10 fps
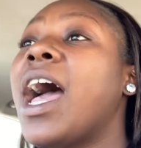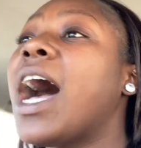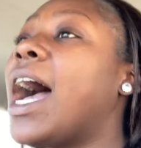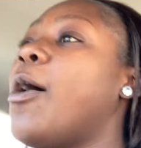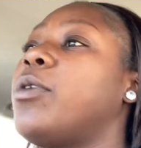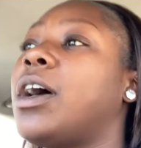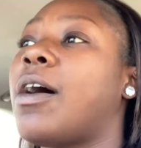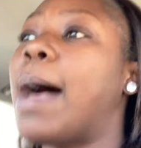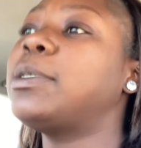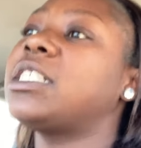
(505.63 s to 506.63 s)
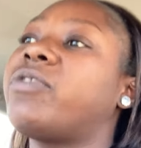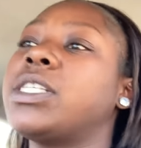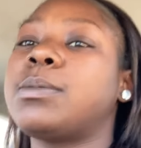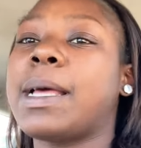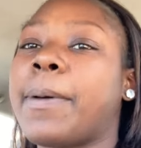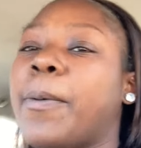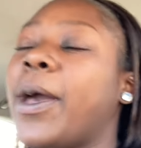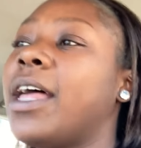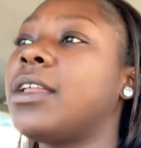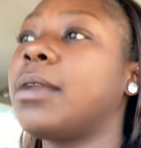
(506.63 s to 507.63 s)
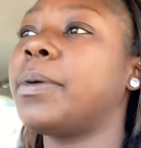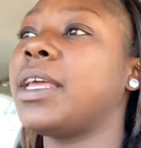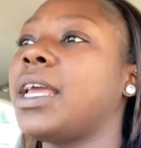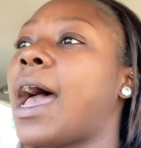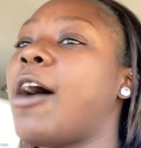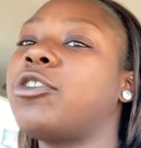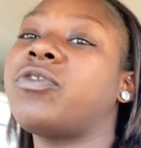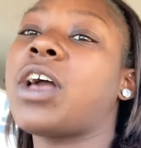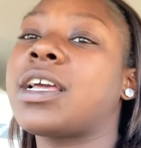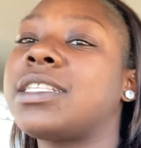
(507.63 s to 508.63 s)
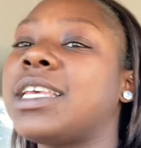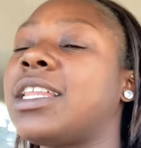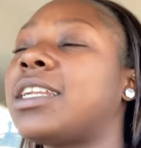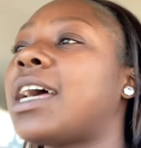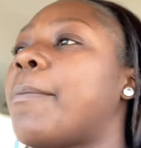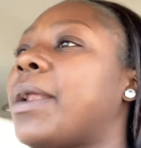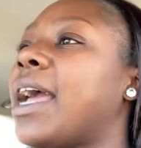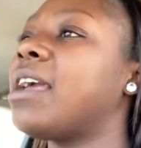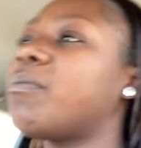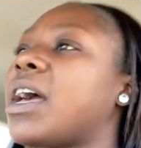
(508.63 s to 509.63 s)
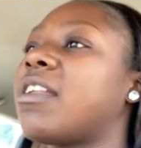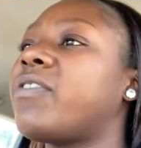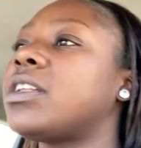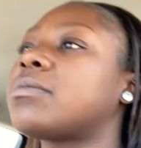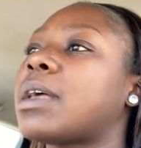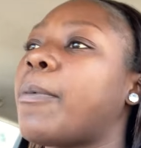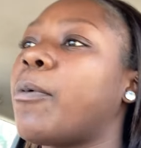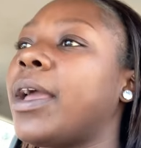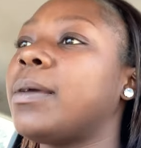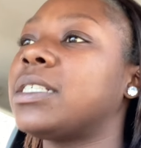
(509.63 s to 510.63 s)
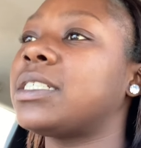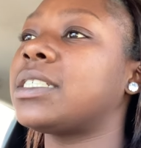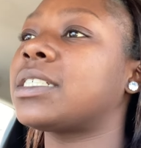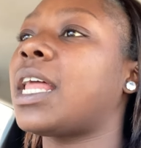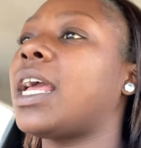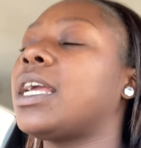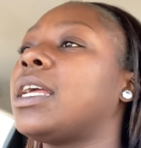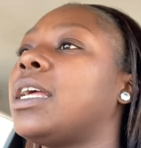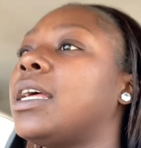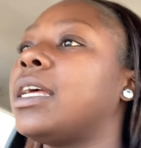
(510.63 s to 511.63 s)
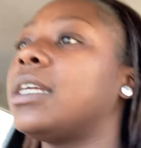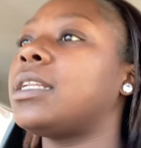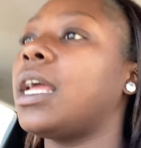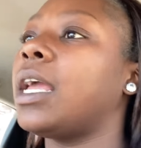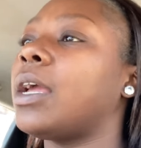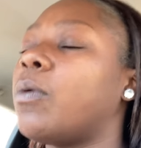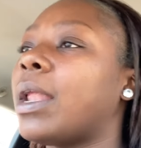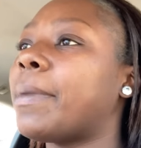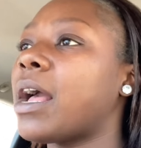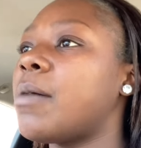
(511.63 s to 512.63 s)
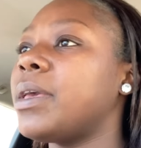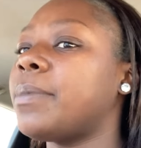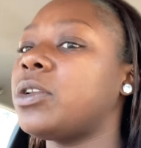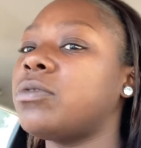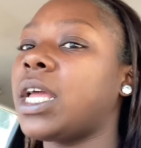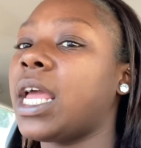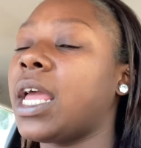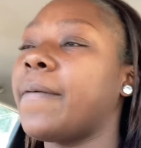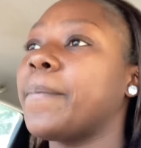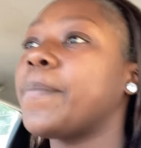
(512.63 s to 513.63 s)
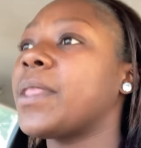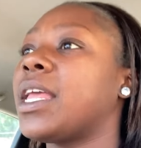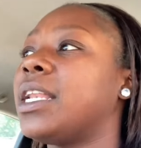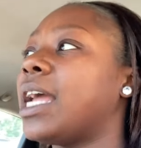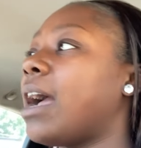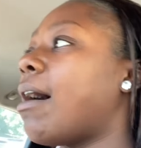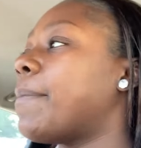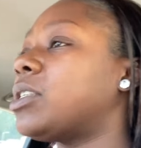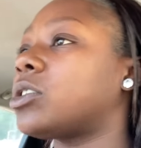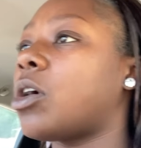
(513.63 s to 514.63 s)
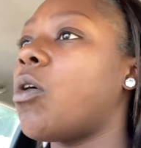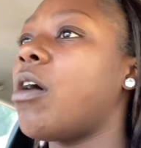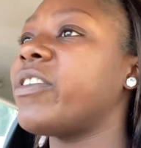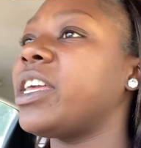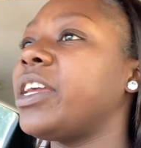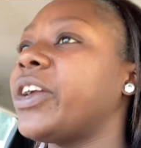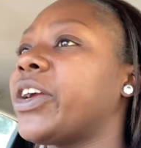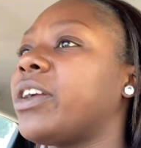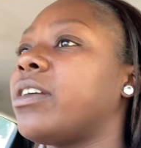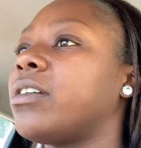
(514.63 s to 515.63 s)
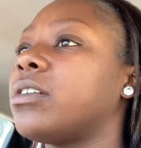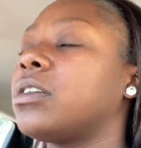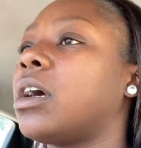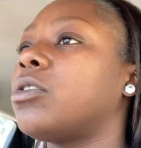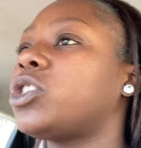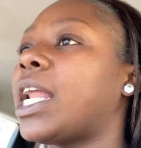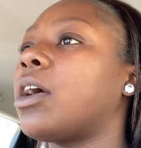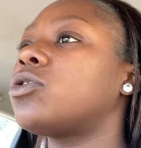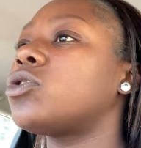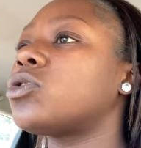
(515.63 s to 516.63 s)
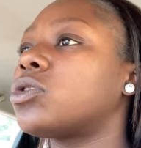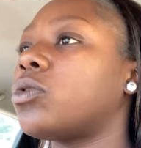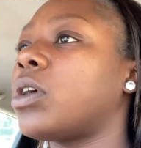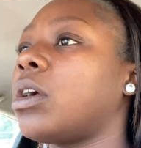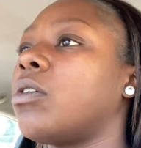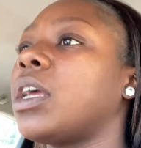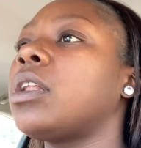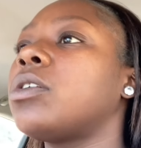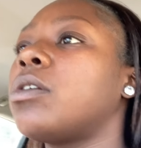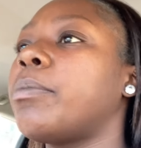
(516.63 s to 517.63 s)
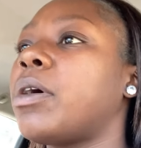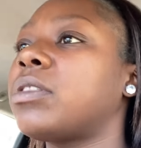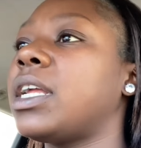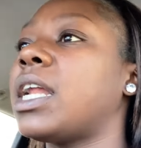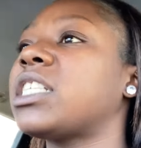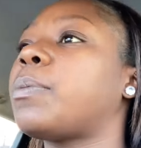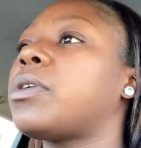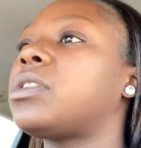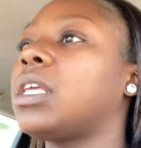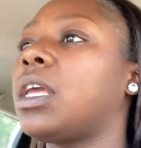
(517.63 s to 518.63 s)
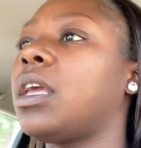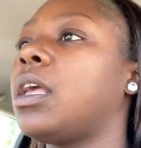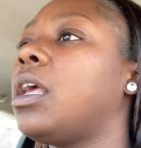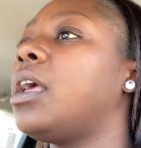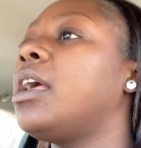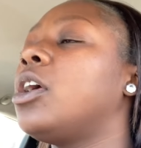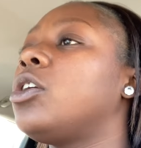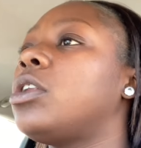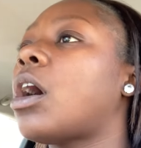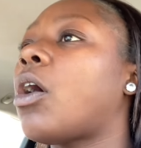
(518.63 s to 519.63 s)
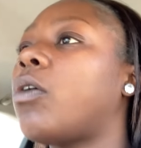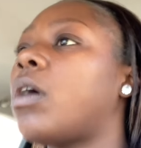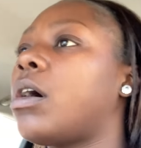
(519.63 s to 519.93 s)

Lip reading: I don't know, I'm just feeling some type of way a little bit. I don't know if y'all can tell or not, but I am kind of feeling some type of way, because it's just like, dang, well, I'm not gonna be able to do that. Now I'm gonna just go over here, go try to go to the store, go get the little bow thing I'm supposed to get, you know,